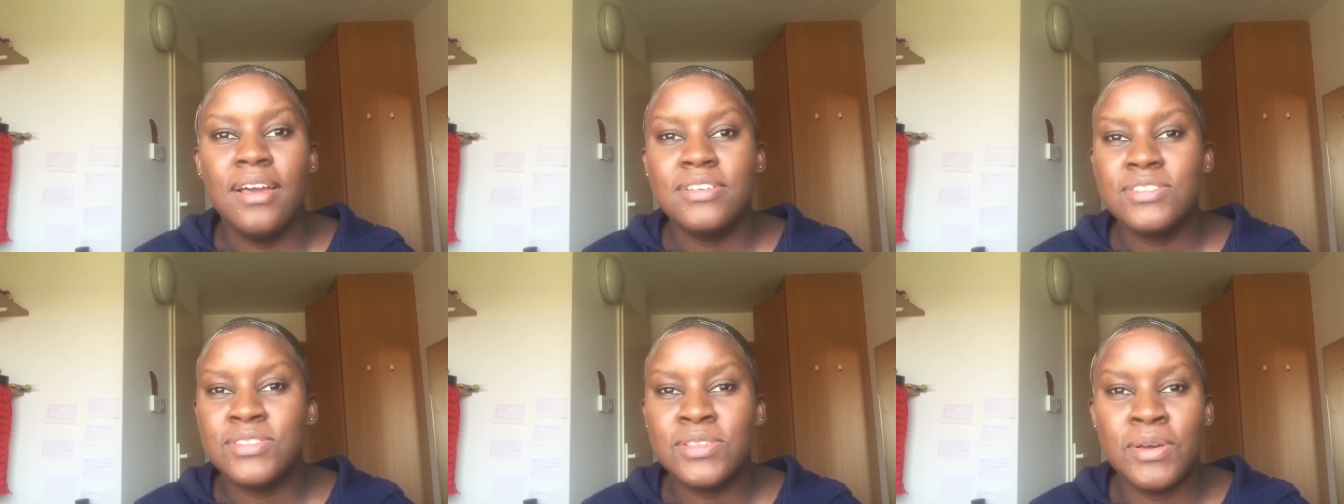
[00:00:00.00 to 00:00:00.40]

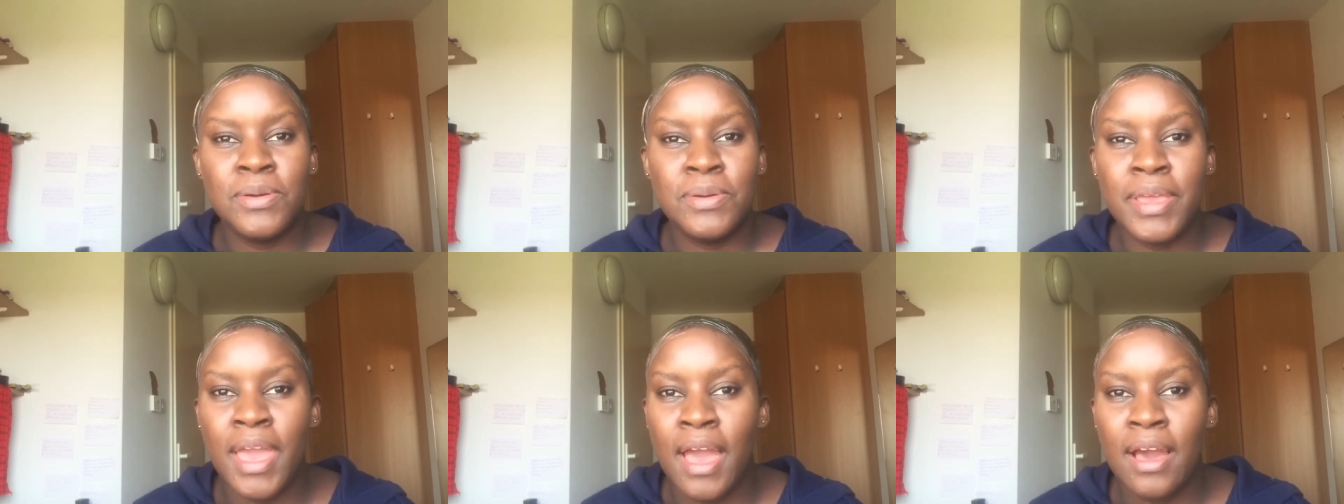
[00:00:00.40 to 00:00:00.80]

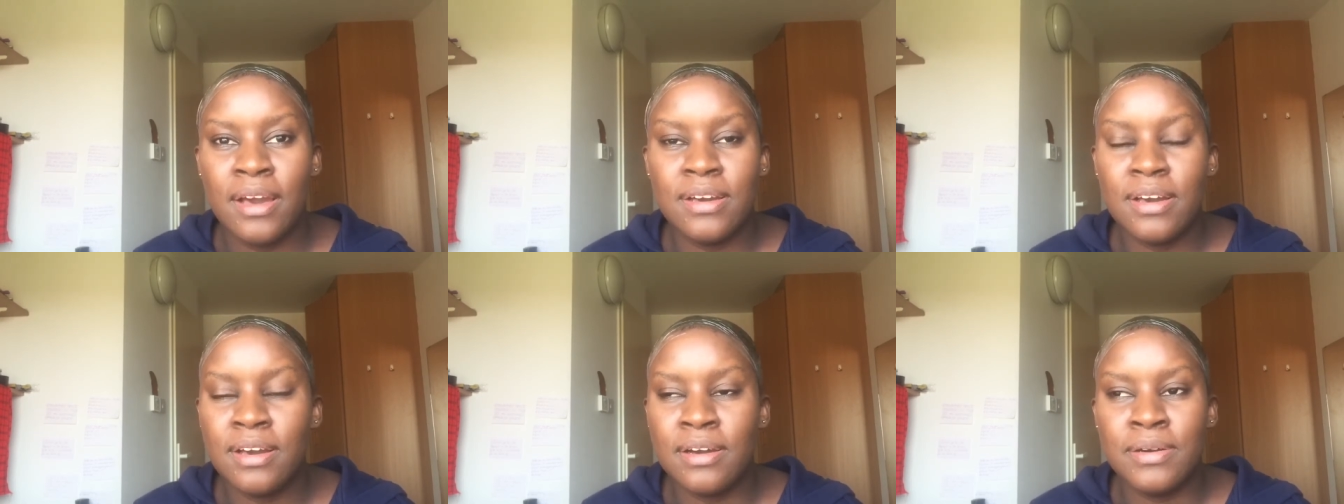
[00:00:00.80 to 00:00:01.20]
So
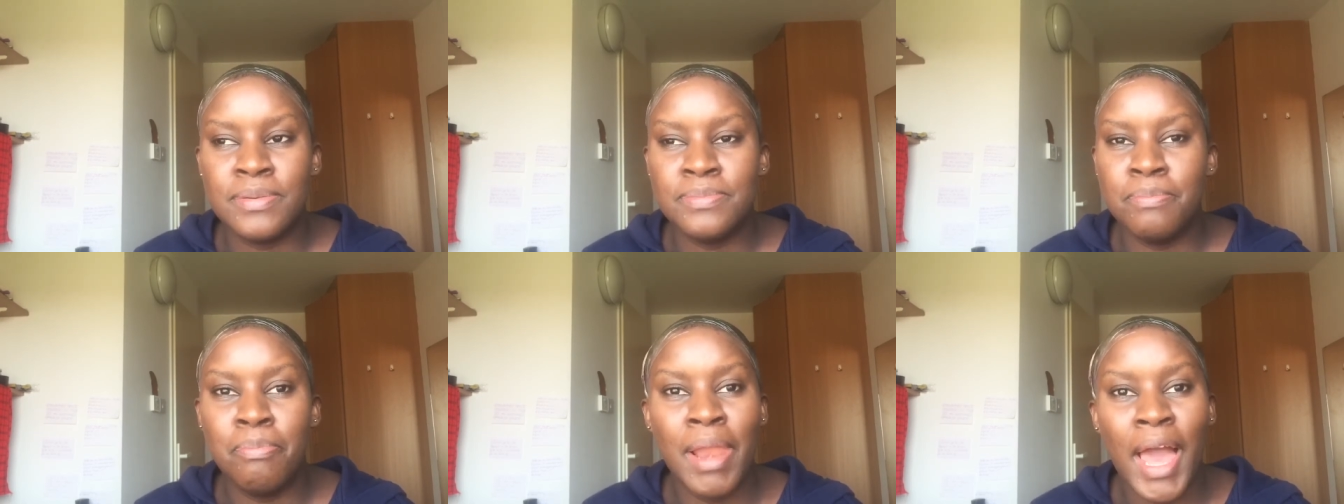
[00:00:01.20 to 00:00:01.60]
yeah,
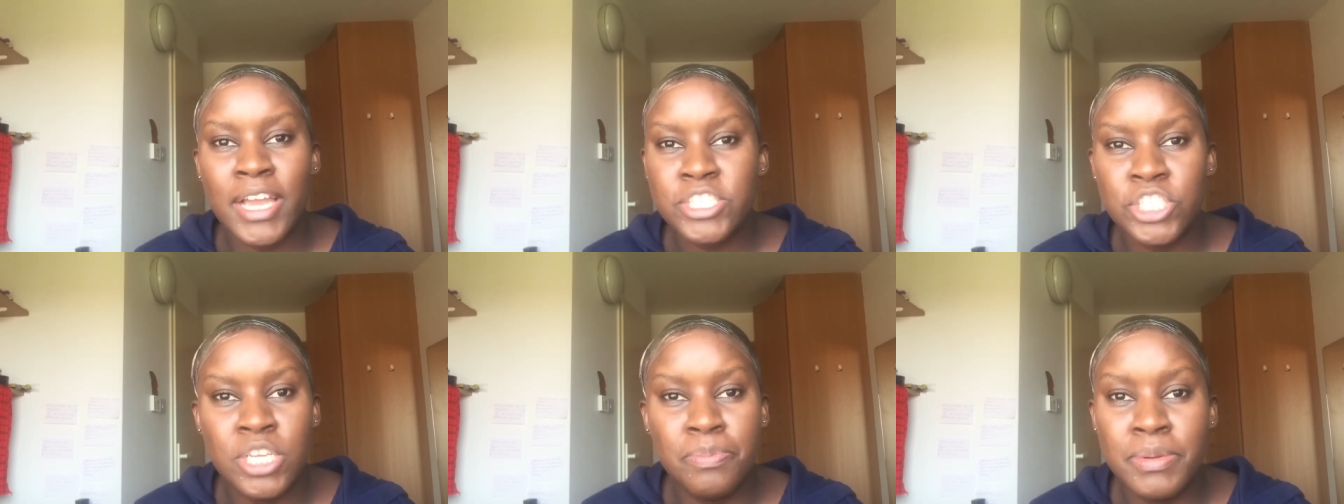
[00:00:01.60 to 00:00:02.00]

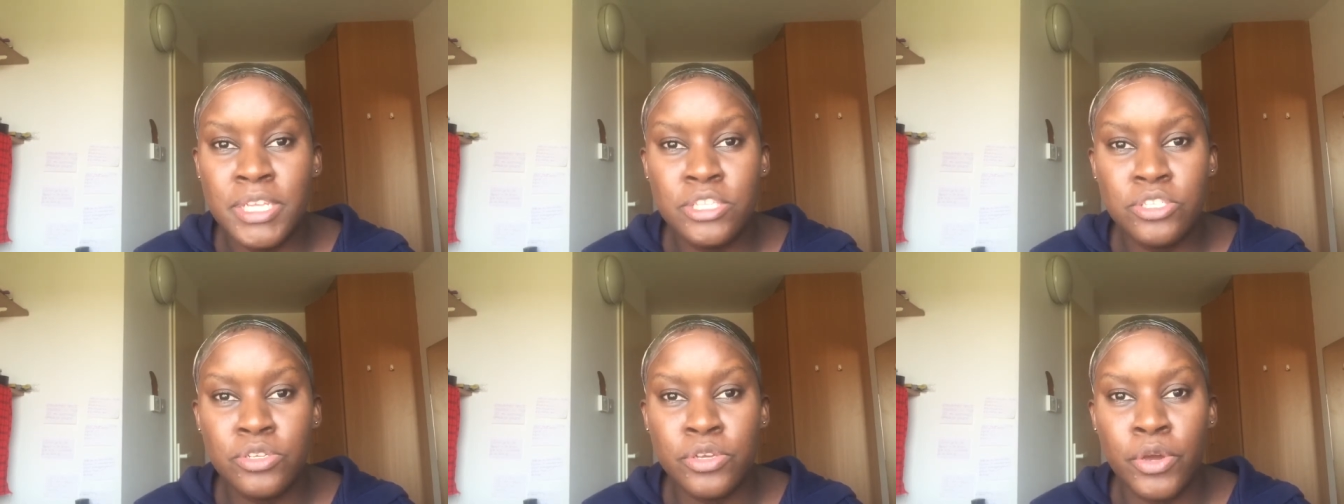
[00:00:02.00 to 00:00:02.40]
black sheep
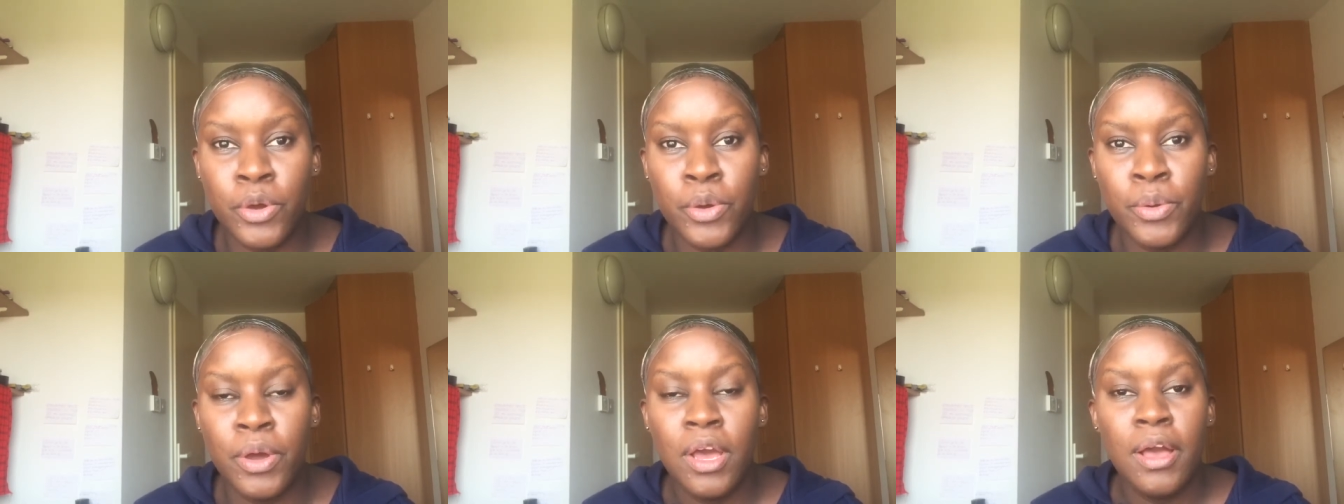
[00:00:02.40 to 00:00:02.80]
needs to
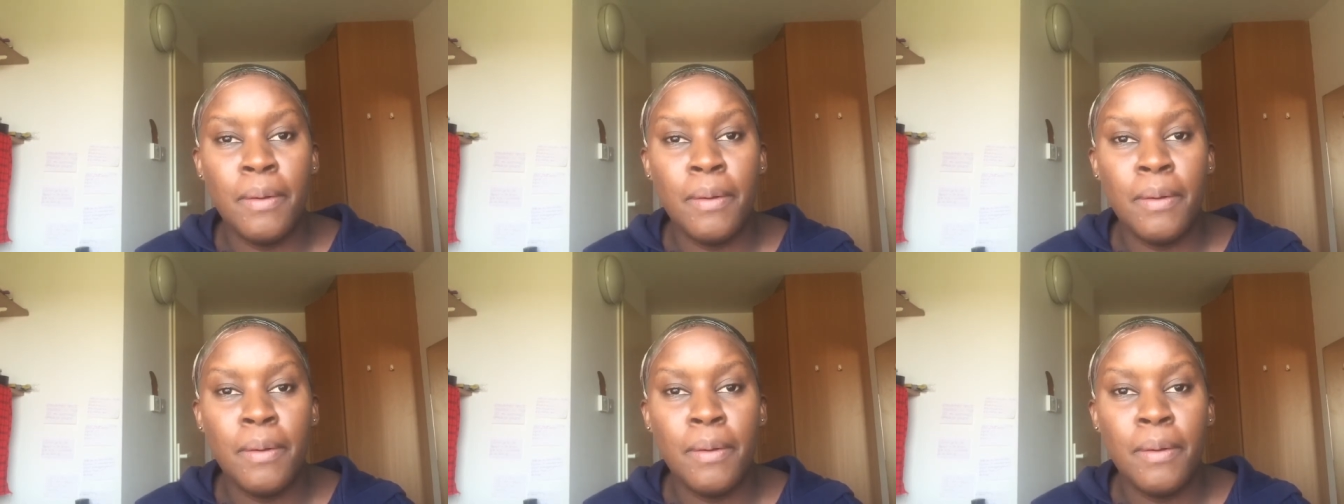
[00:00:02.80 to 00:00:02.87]
go,